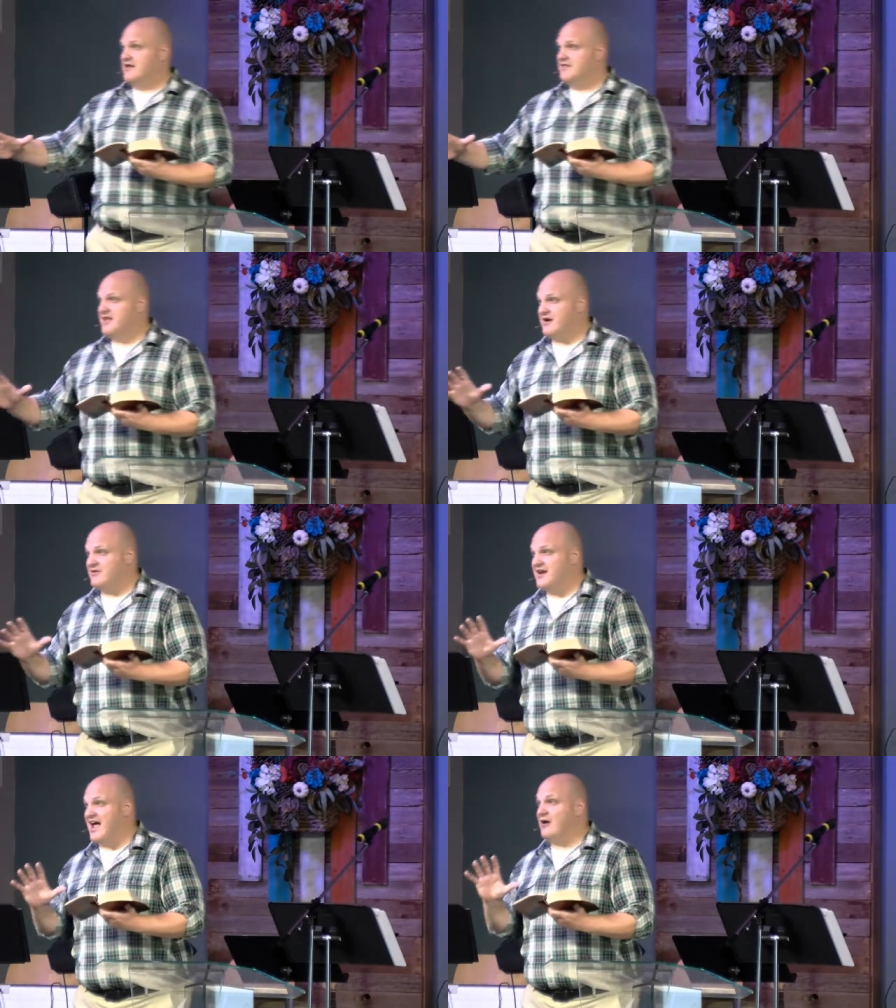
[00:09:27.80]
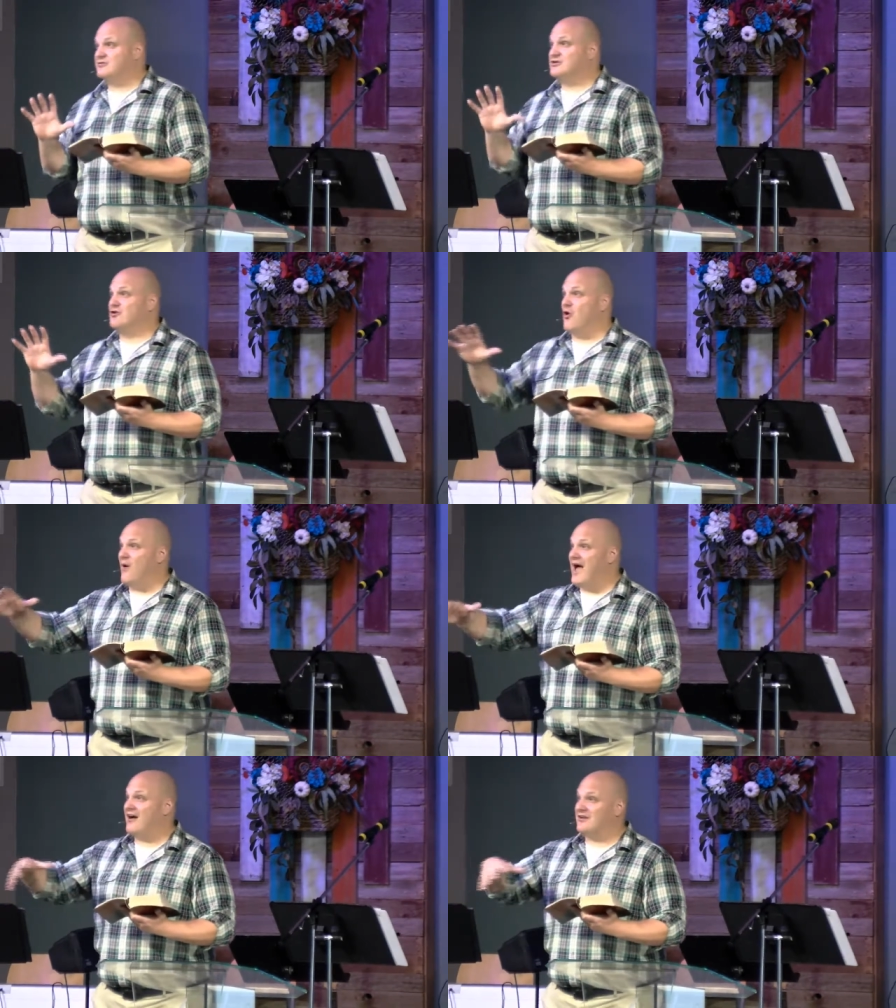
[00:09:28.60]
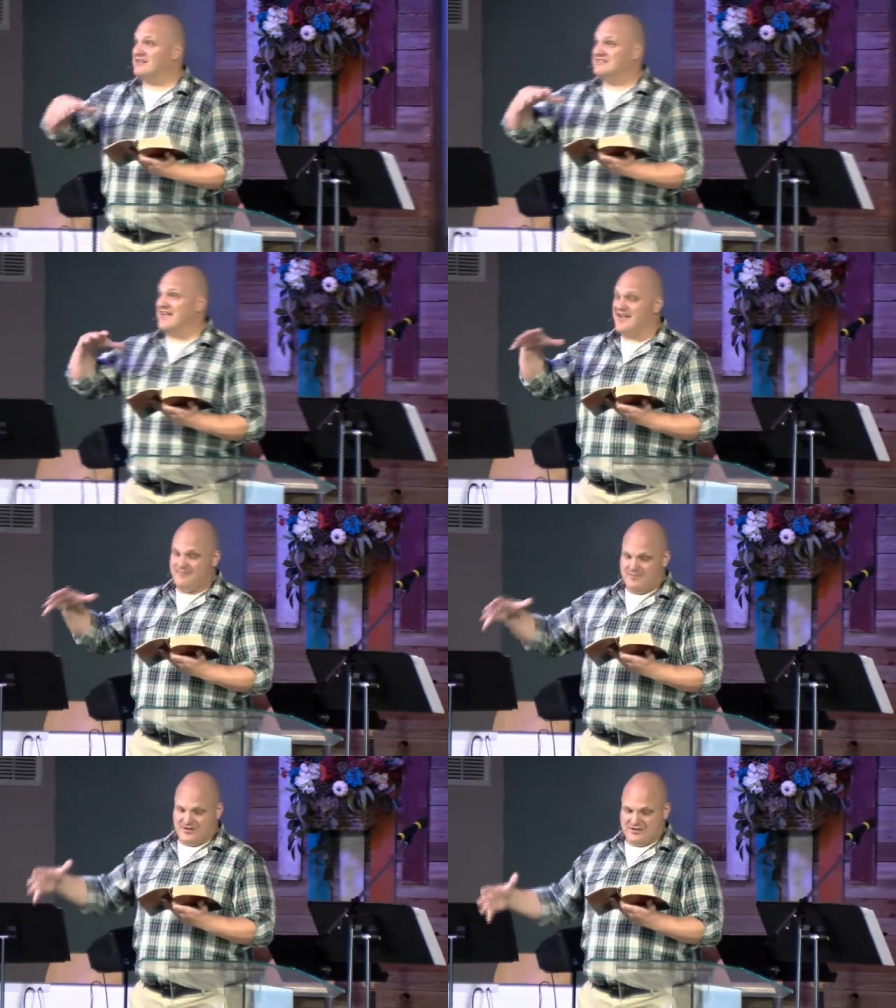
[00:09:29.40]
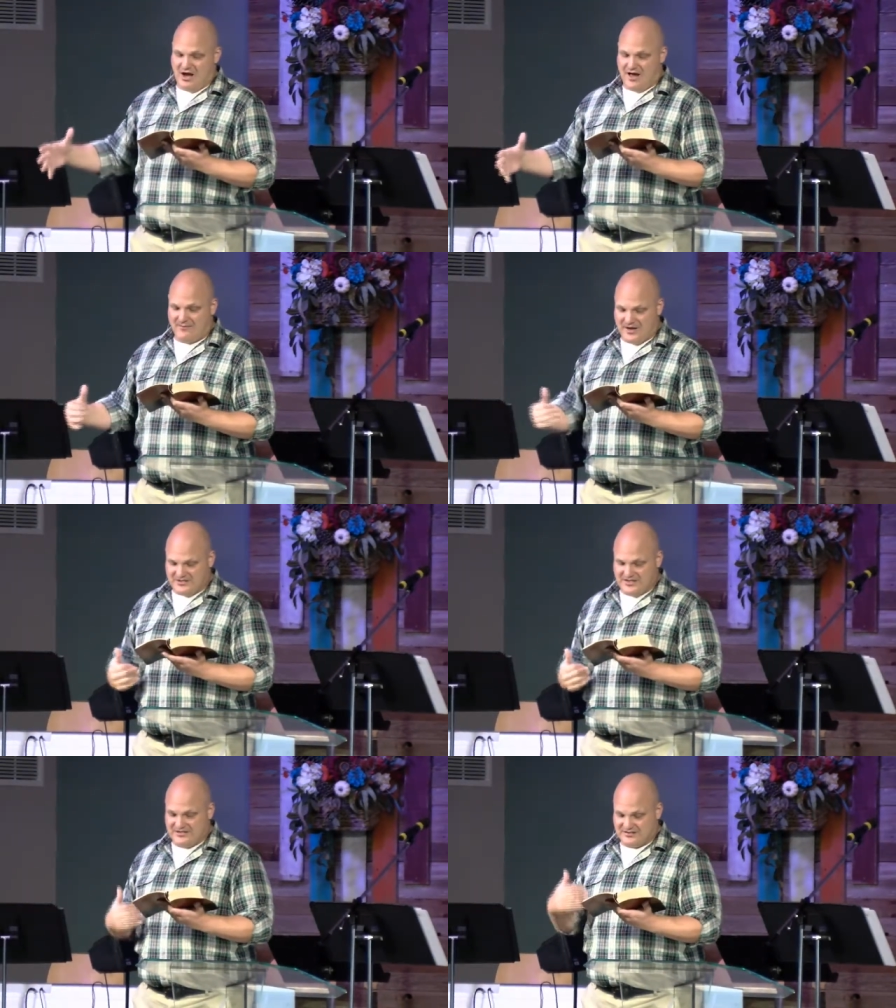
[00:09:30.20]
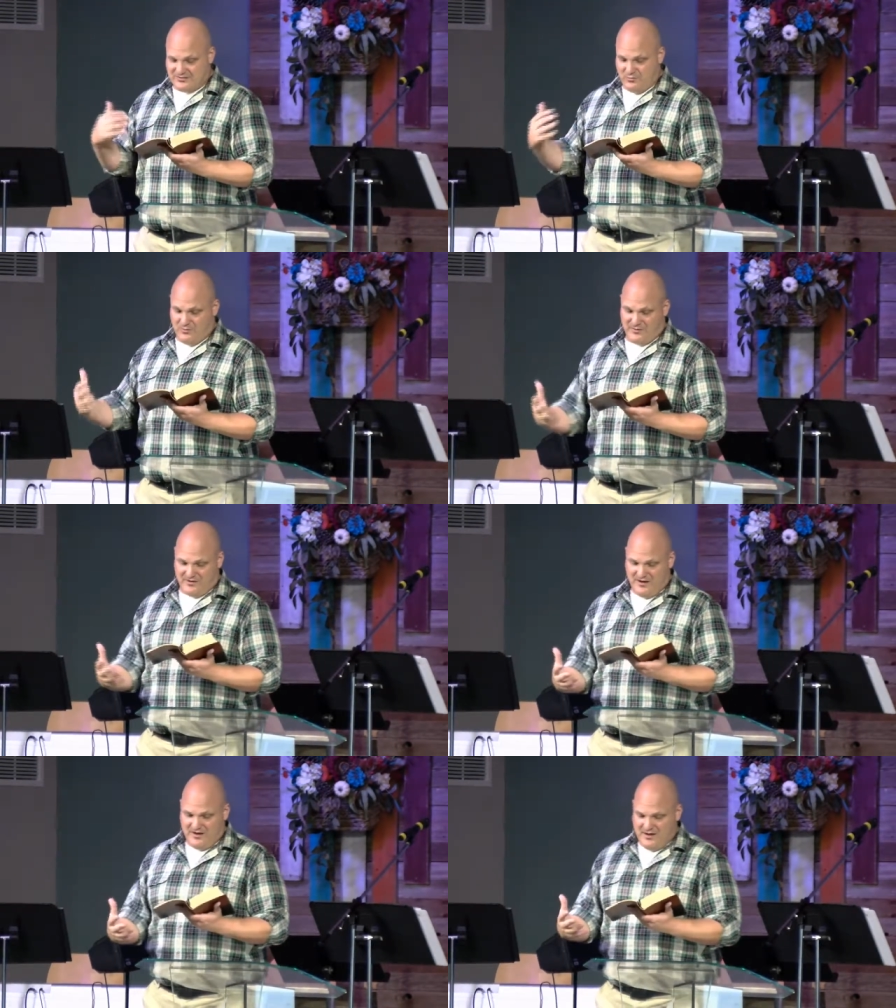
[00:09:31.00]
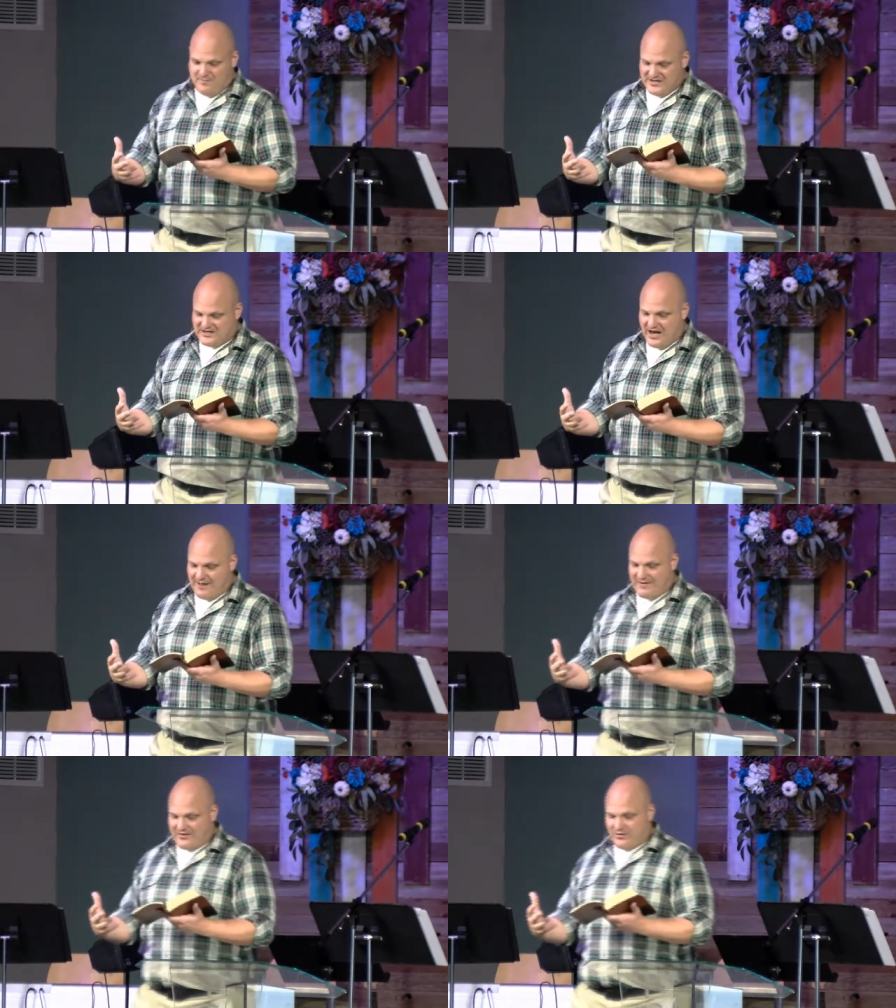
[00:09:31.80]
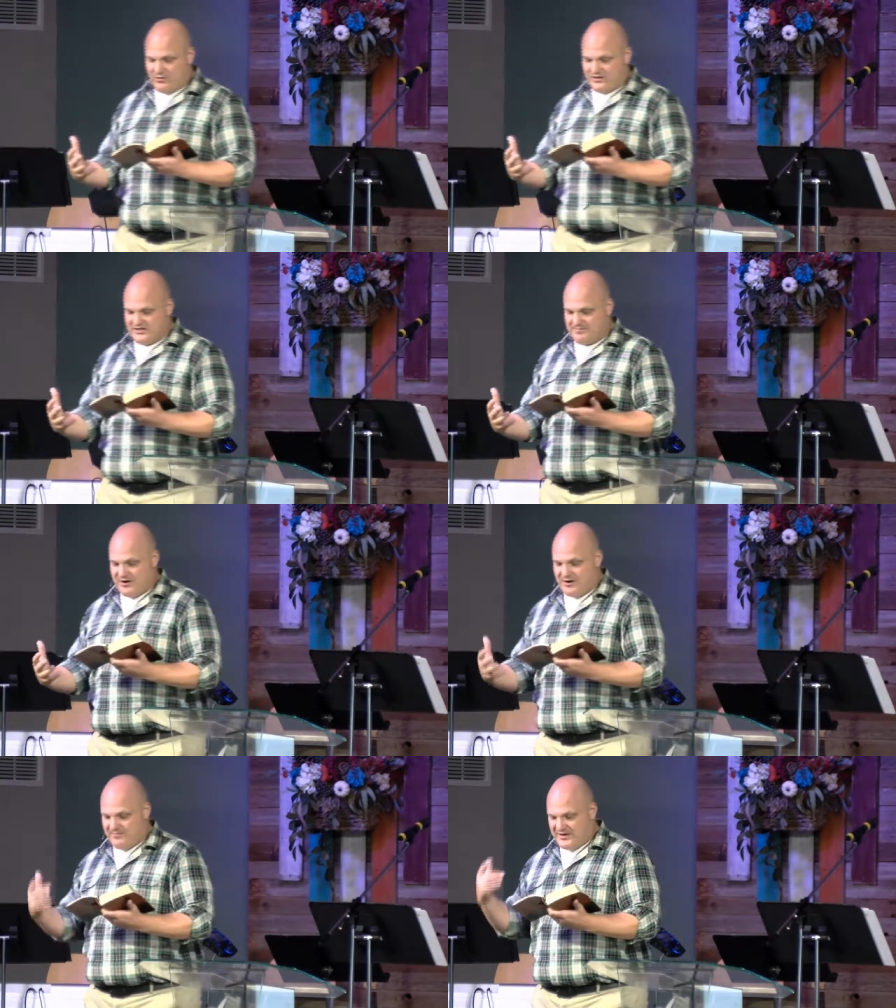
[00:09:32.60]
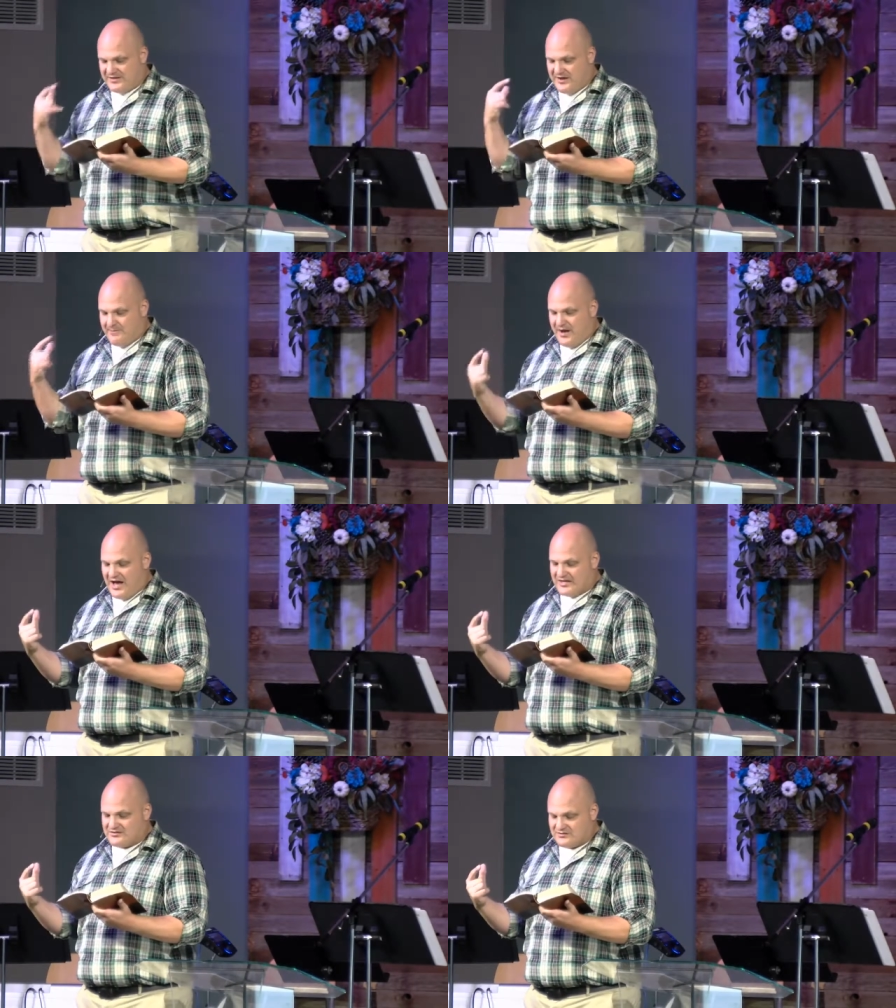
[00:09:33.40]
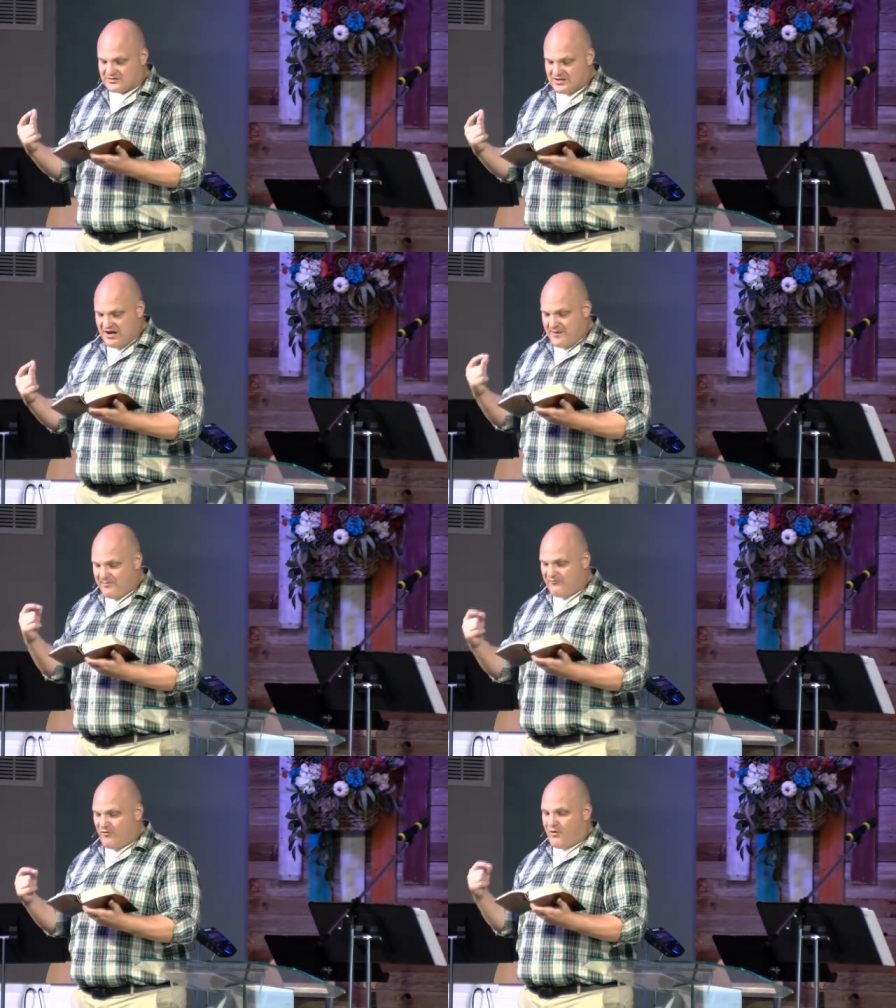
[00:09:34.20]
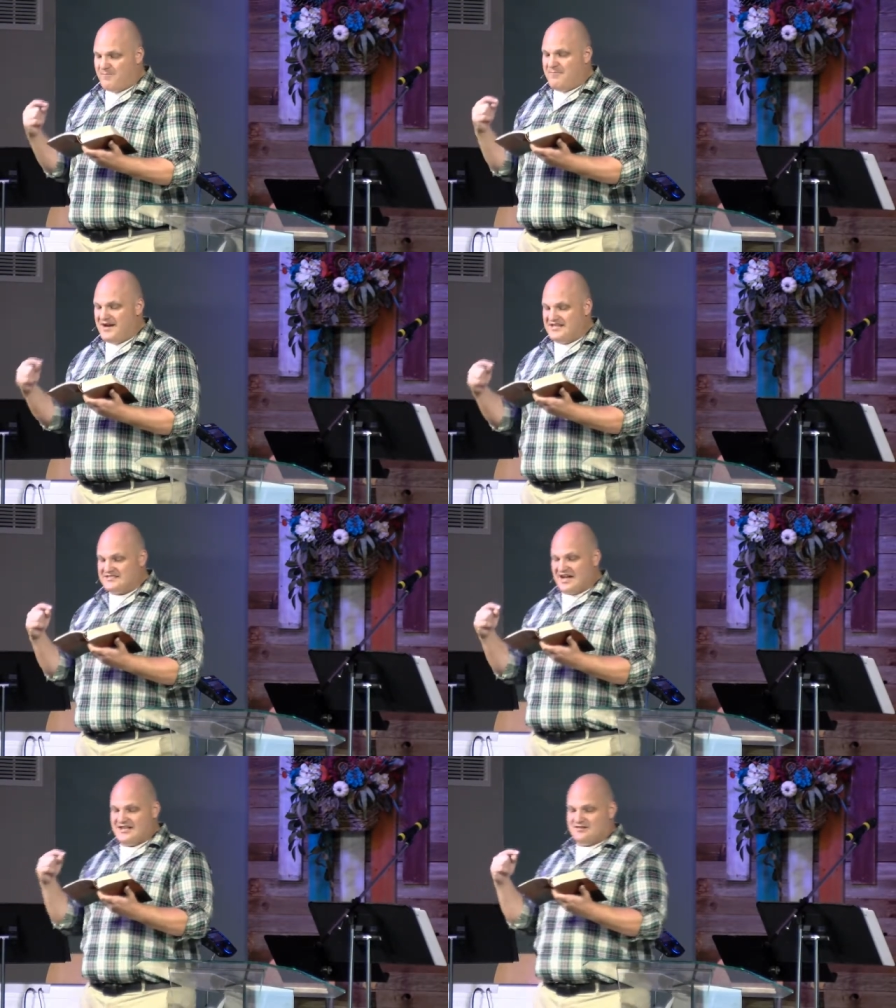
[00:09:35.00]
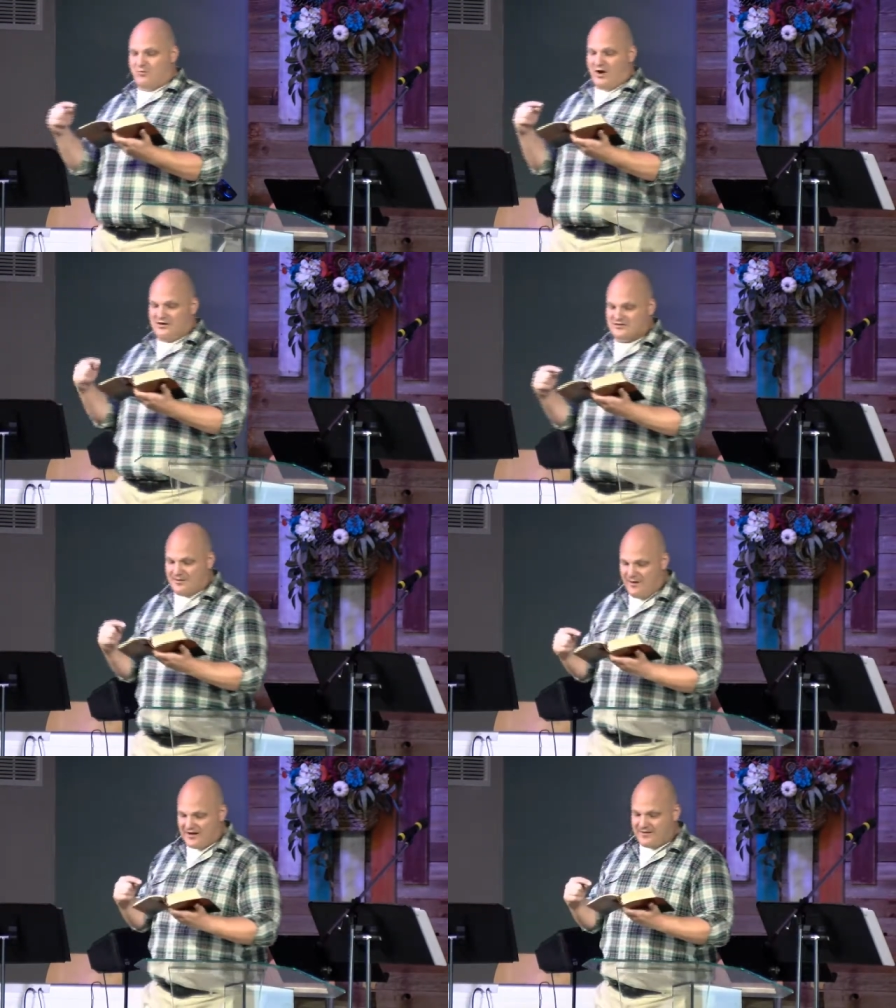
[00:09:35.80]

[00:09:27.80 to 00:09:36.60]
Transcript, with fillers: They are now to go out because they have been taught by Jesus and will be taught by the Holy Spirit. But the apostles performed many signs and wonders among the